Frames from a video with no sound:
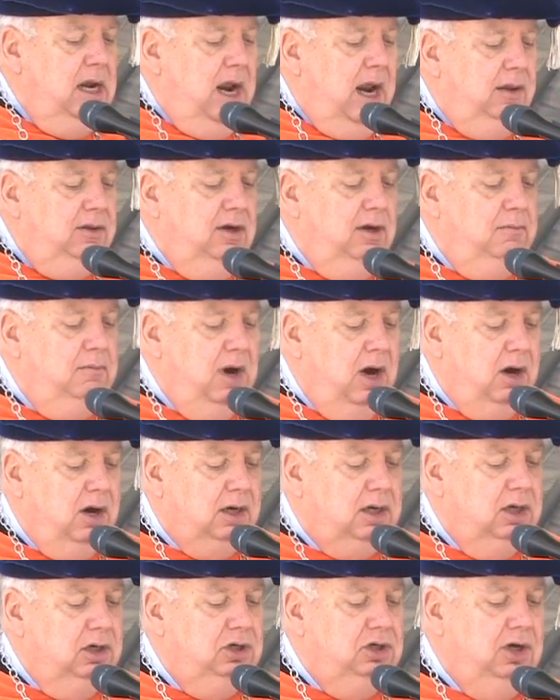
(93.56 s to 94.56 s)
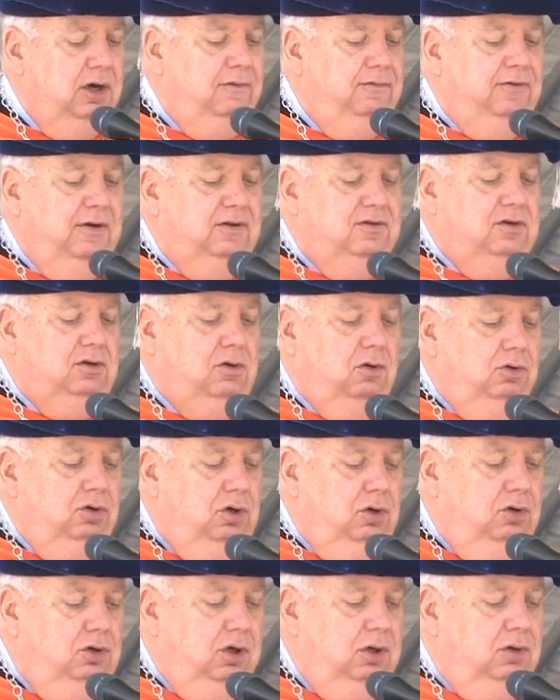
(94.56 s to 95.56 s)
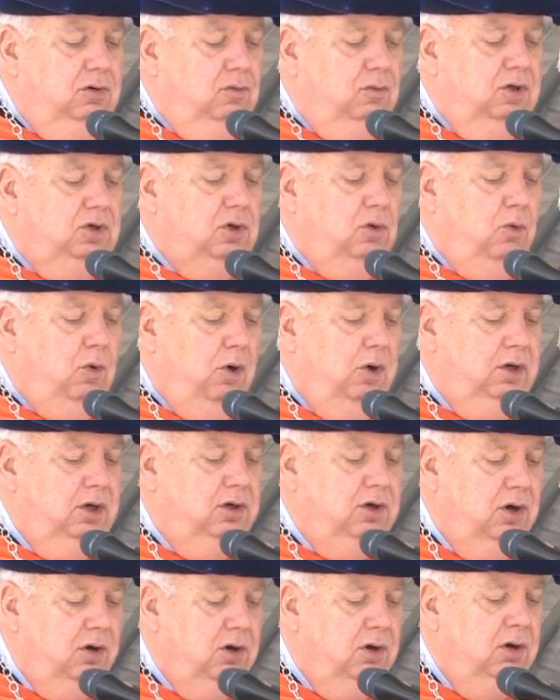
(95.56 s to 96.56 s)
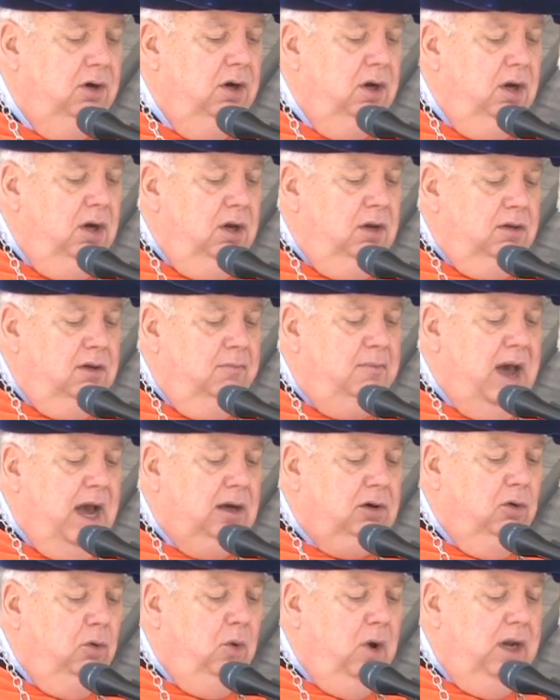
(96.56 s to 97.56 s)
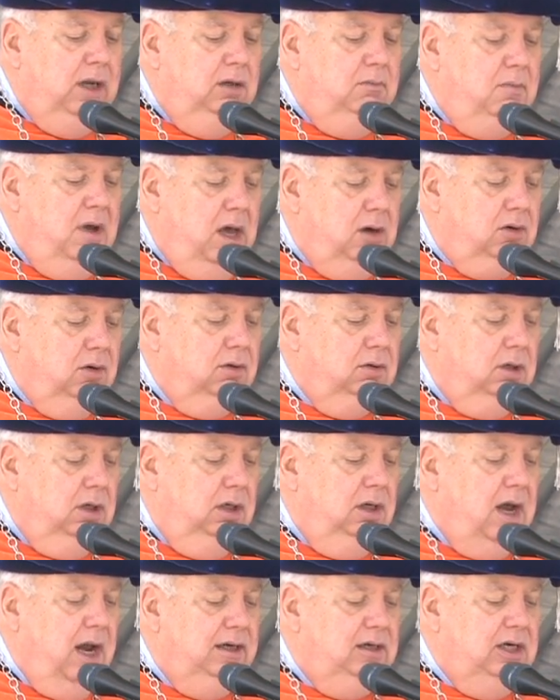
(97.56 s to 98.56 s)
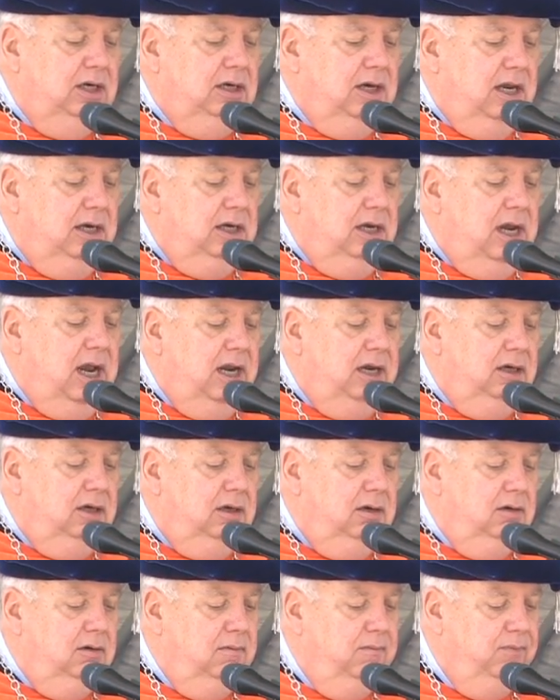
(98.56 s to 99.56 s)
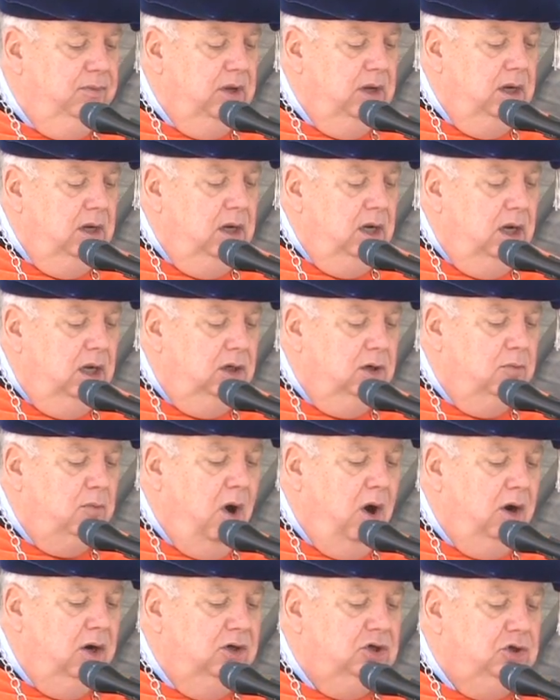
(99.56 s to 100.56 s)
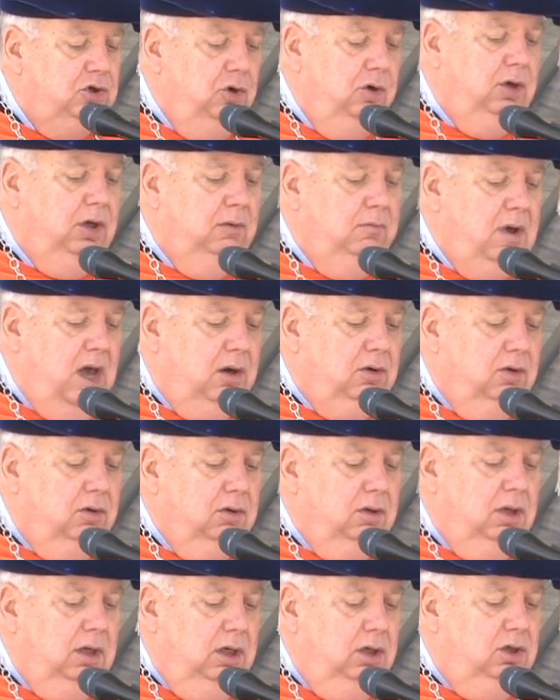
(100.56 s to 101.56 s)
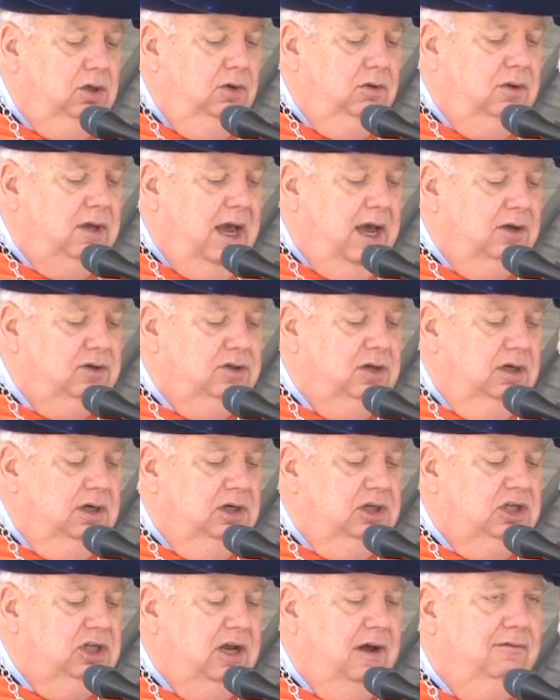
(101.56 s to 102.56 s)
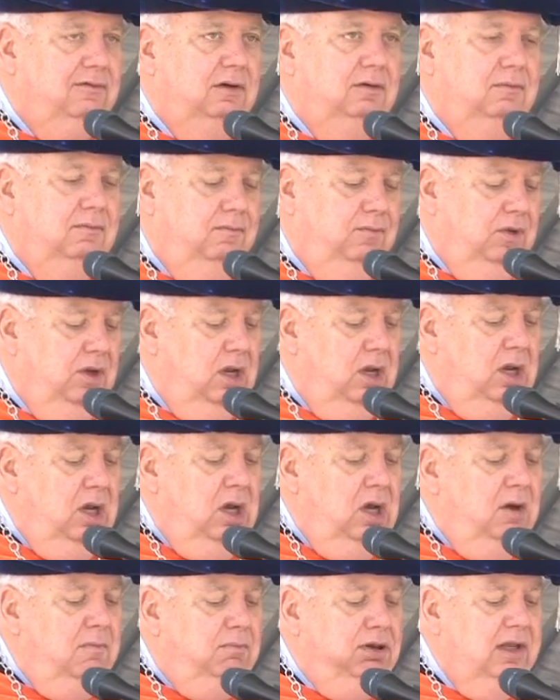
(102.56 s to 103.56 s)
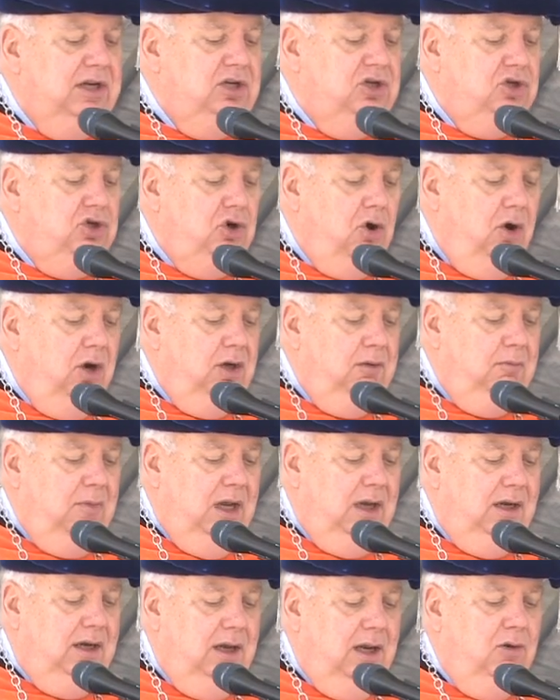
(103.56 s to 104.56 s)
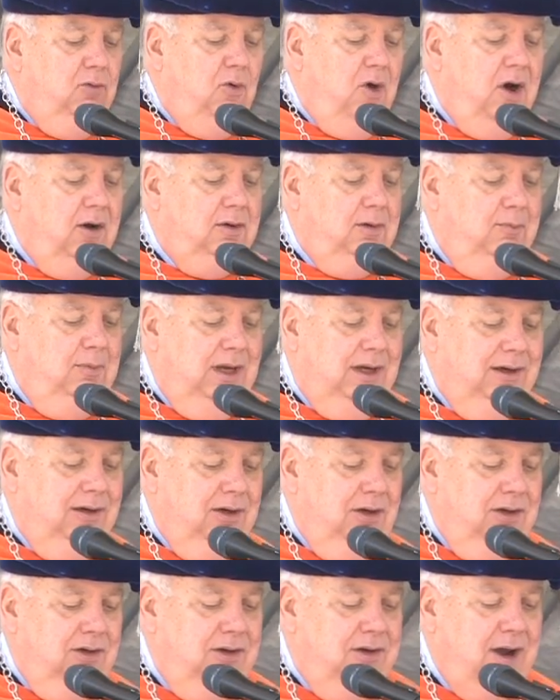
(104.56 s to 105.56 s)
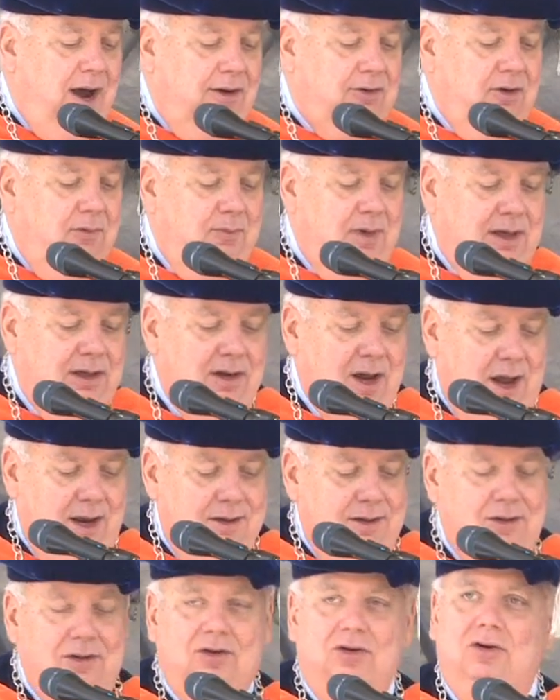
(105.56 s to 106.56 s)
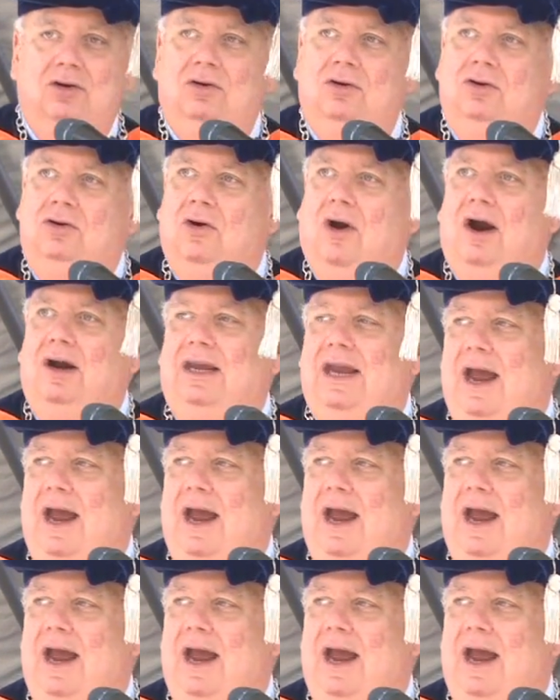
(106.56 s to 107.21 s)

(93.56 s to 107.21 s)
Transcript: and the American Geophysical Union, which awarded her the Macelwane Medal in 1988 and the Maurice Ewing Medal in 2007. Please join me in welcoming Dr. McNutt to our